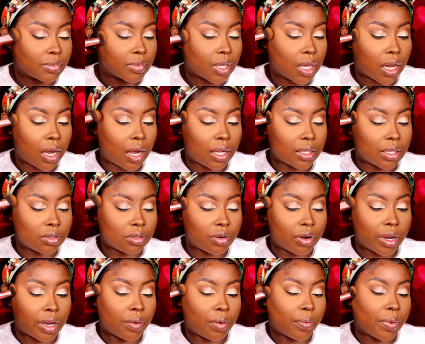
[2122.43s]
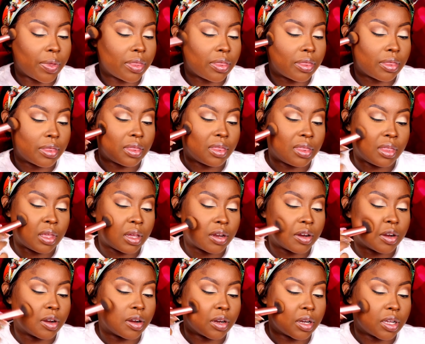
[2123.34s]
contouring with
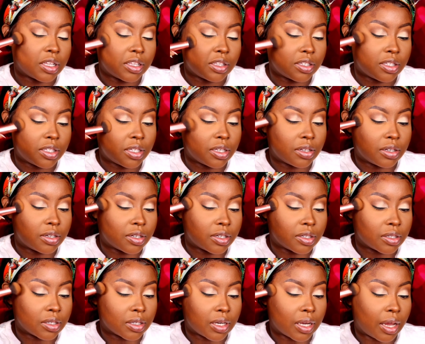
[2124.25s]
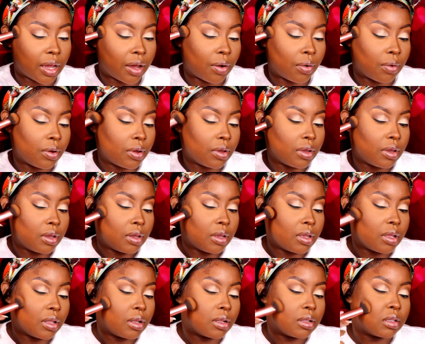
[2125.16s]
their concealers now
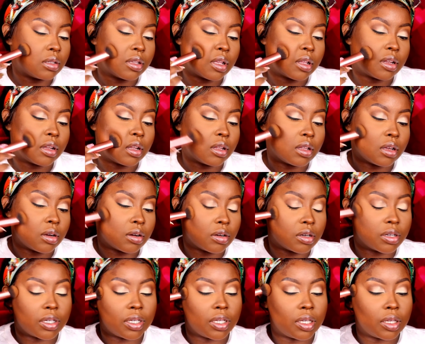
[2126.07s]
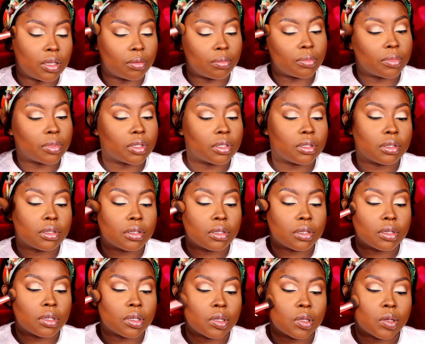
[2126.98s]
instead of the creams.
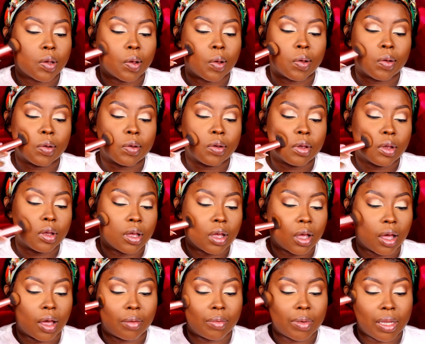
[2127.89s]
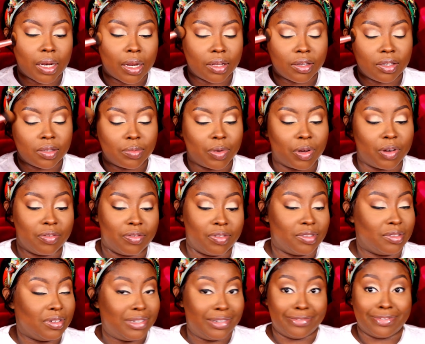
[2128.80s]
I mean, I use both.
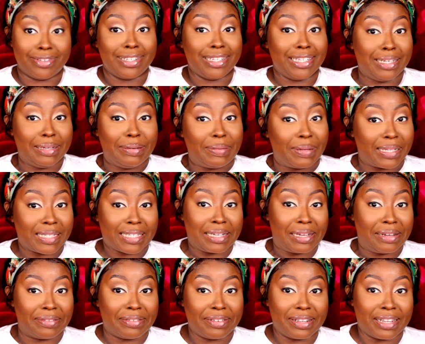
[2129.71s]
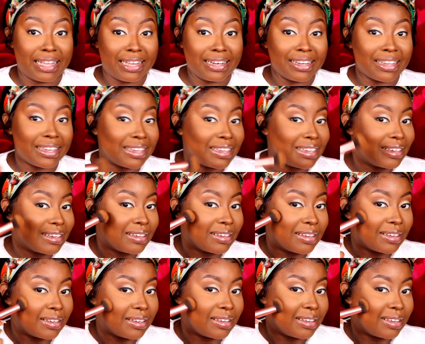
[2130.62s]
It really depends how I feel that day.
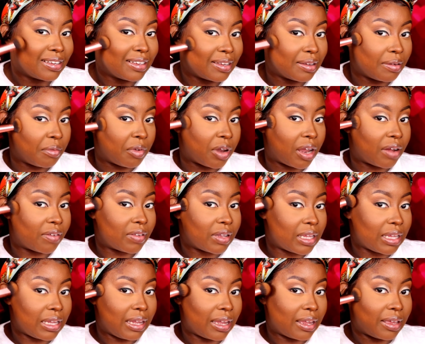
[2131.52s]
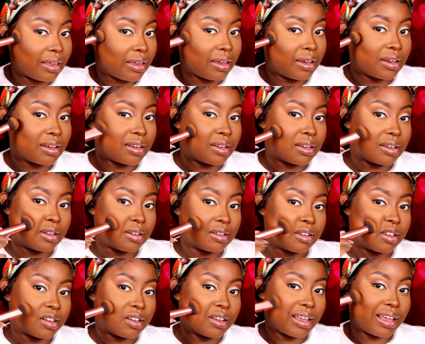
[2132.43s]
But I really like
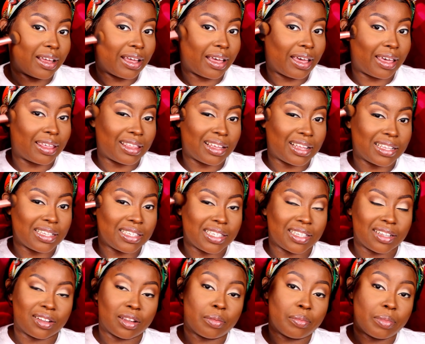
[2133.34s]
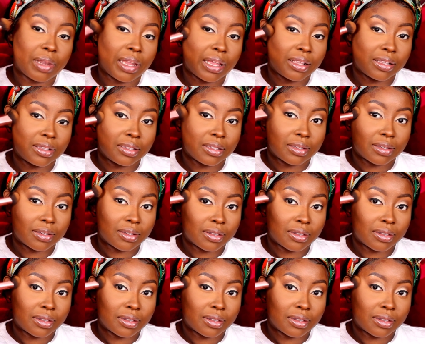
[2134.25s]
how the concealer blends.